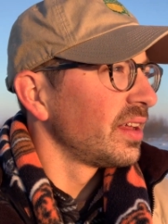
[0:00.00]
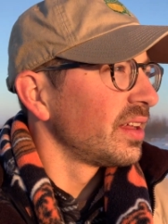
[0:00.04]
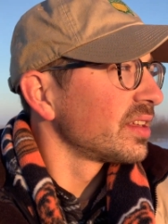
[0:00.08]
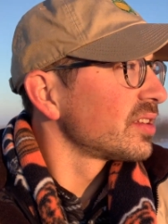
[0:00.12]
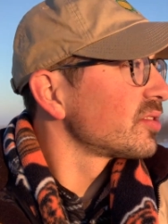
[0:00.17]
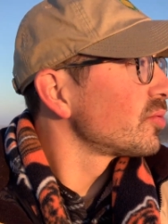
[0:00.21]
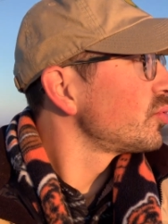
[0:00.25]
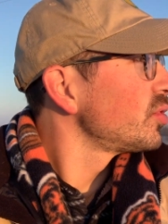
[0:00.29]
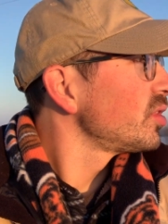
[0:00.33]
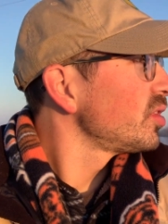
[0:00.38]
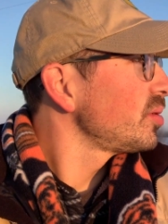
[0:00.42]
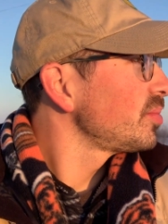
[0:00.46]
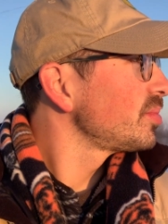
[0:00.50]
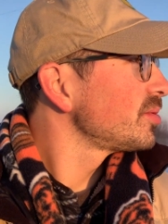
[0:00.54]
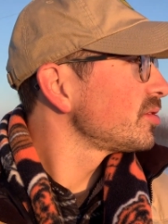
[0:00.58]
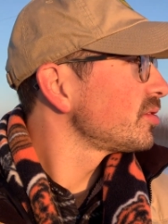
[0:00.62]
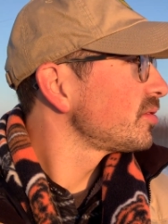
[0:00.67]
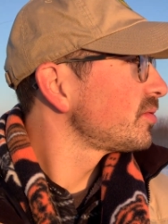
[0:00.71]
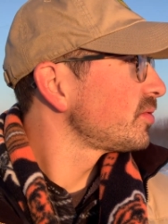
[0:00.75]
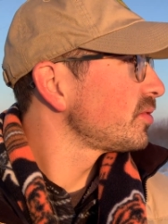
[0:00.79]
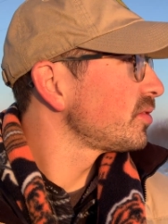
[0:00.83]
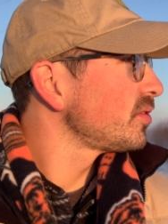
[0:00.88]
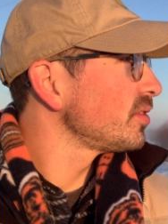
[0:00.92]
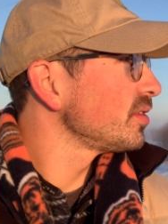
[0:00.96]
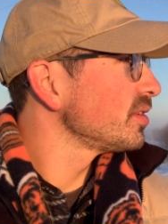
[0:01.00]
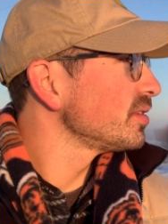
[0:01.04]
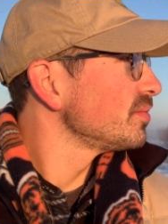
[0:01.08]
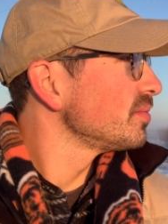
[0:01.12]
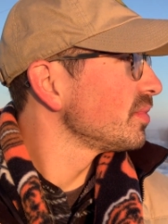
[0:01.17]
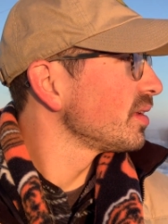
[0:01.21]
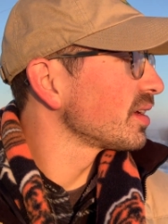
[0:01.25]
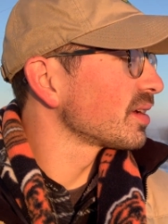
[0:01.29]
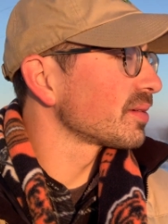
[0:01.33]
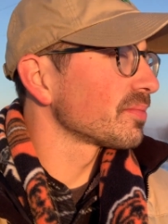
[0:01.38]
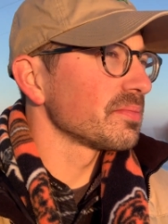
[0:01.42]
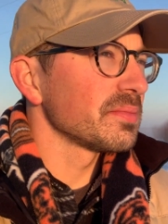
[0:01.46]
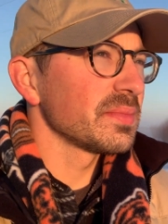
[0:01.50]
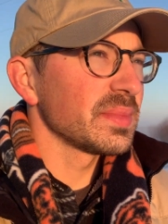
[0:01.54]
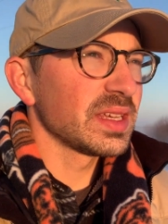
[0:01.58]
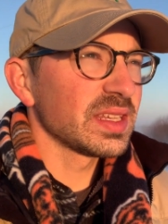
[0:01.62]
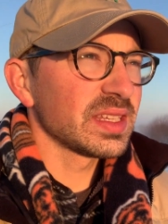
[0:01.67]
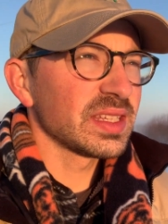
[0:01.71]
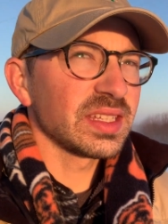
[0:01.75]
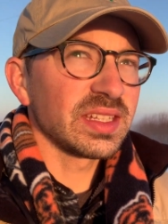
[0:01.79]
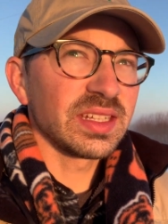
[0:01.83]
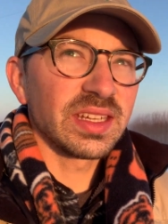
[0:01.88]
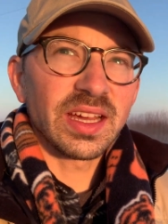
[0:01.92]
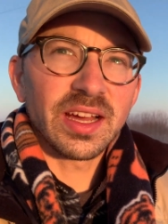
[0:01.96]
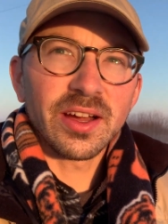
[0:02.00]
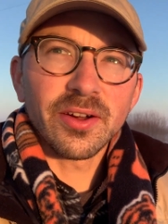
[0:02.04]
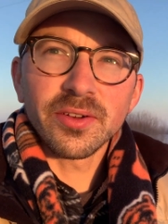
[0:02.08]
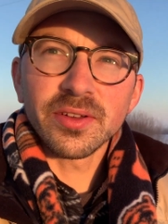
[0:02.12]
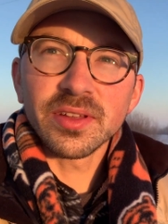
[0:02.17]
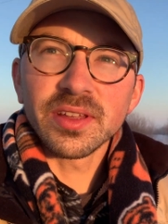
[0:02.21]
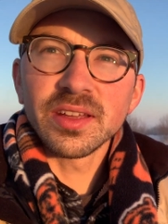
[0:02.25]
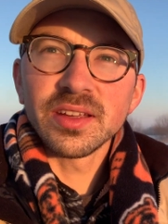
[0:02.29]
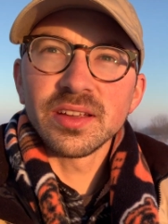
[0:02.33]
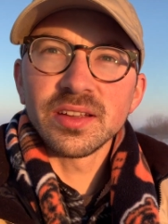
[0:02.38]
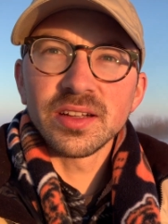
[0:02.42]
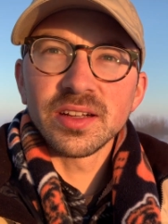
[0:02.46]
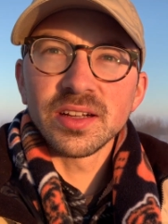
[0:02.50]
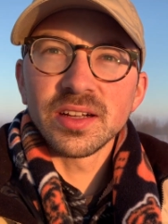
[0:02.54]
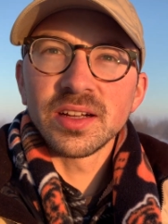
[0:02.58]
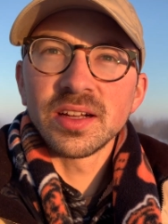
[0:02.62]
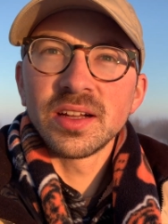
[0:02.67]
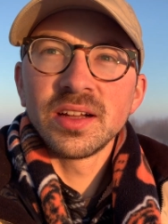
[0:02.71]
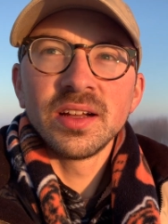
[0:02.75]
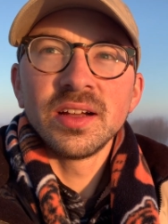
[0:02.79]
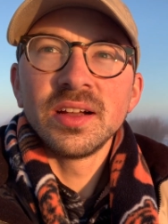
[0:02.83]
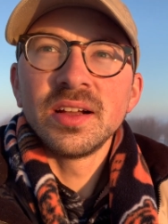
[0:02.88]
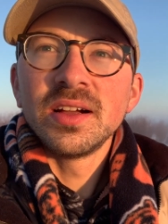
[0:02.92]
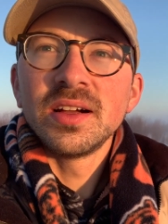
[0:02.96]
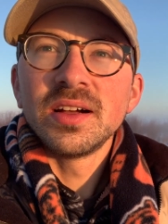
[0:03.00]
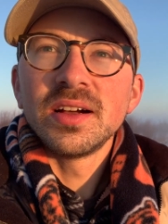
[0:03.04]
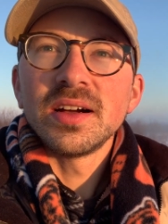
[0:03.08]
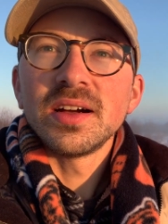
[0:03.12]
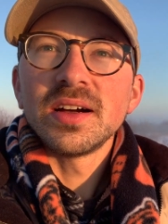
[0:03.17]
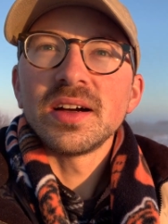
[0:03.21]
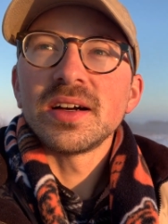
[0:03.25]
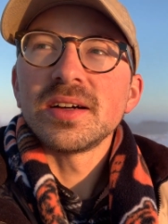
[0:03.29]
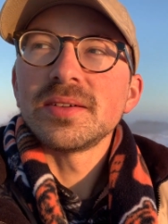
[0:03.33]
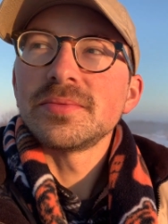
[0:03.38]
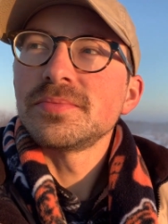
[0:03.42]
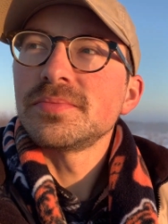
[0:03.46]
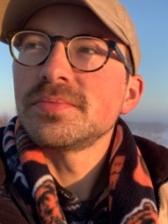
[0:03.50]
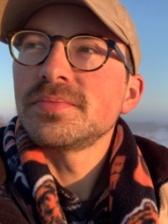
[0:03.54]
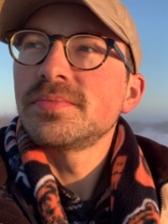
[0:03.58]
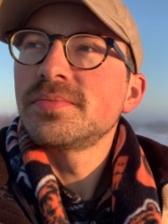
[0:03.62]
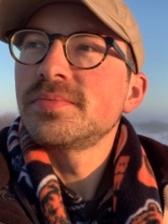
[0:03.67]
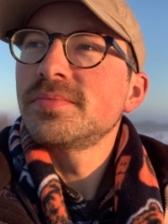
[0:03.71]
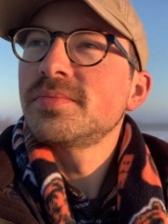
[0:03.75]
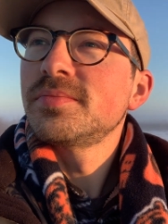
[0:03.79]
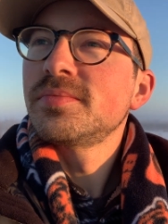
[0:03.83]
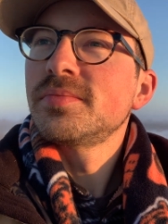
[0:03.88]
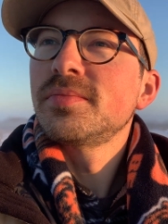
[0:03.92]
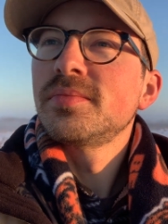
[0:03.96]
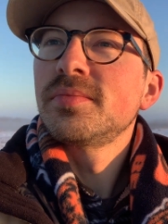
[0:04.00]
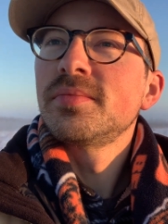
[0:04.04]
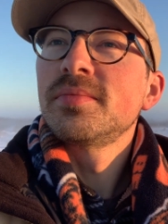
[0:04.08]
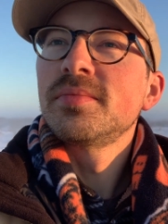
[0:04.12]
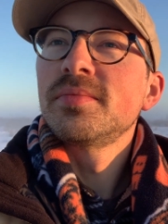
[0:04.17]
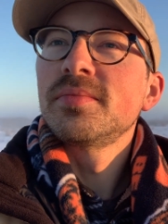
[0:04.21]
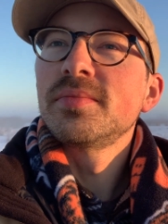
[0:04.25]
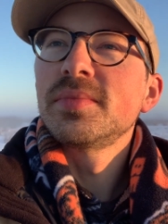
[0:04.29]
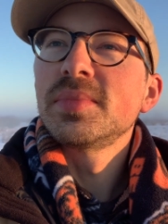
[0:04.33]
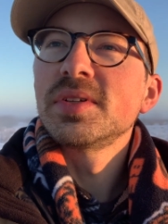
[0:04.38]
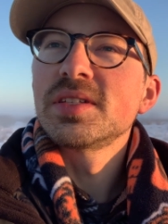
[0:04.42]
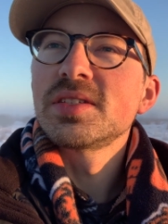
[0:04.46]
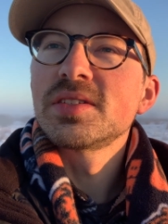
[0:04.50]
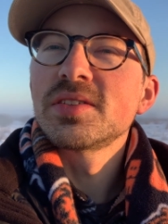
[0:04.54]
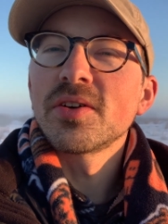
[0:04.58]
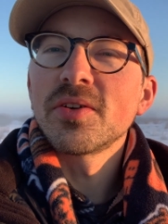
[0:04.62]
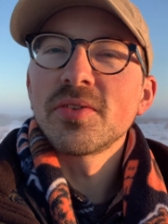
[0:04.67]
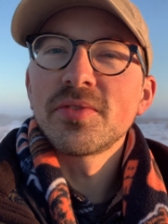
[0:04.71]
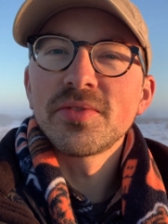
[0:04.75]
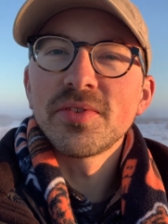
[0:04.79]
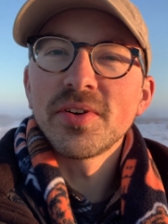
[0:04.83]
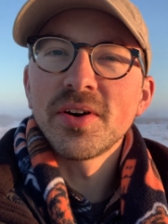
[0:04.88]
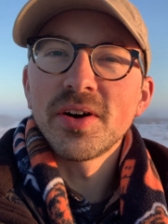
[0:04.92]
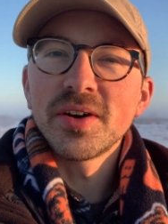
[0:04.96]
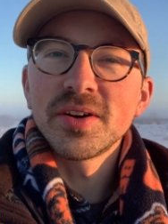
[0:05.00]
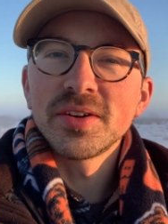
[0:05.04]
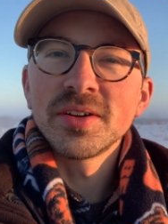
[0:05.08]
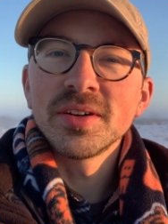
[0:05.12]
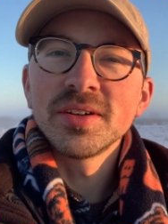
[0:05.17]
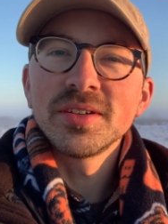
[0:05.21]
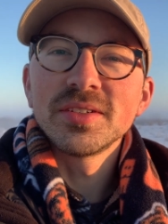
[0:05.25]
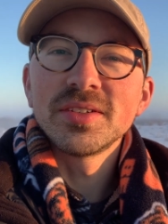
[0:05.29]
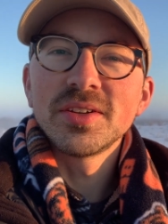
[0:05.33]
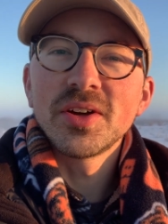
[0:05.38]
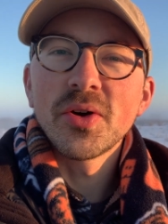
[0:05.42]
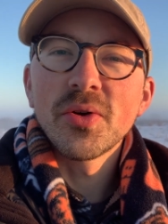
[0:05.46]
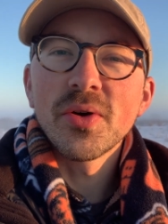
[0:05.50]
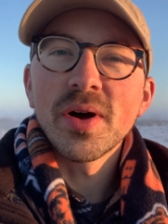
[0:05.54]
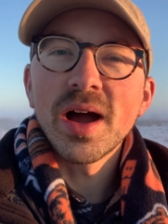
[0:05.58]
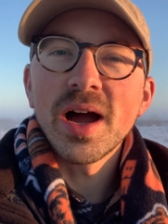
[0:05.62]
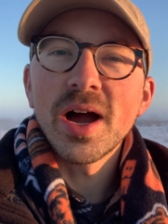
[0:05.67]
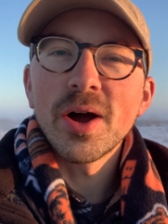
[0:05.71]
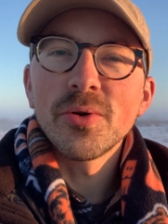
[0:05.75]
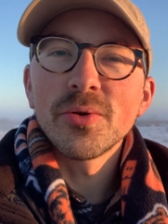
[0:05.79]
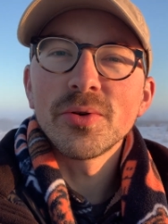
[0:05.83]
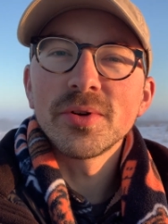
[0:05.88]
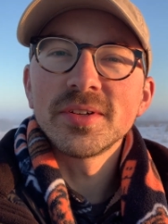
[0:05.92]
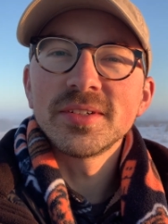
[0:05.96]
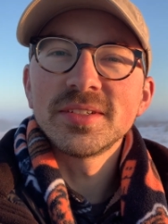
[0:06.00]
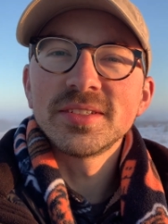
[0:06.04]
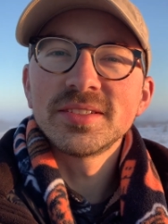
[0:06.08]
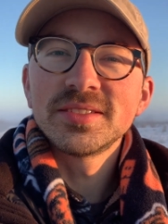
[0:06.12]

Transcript: It's really beautiful and like misty out here. Um, but so far, no owl.